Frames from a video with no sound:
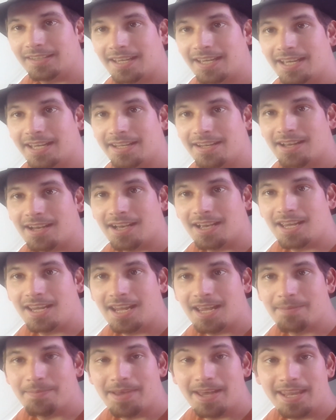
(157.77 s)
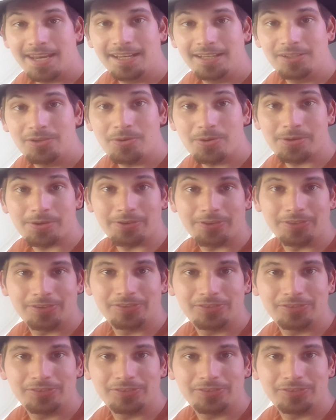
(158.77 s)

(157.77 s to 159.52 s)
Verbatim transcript: and I am heading north.